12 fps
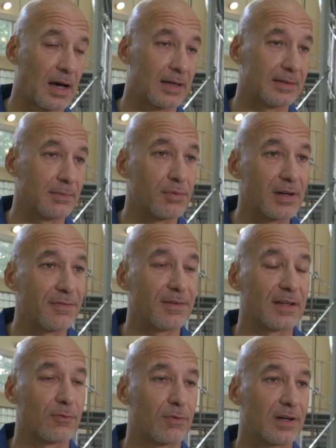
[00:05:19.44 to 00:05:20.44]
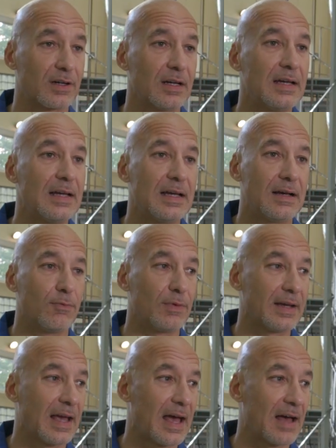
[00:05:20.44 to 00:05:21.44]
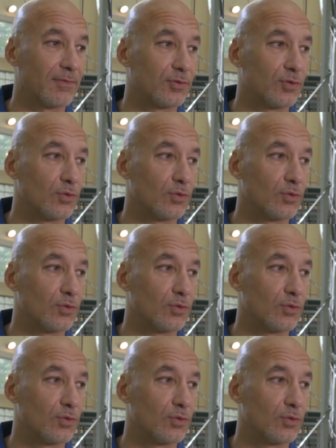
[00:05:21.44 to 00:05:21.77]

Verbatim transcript: a debriefing where we have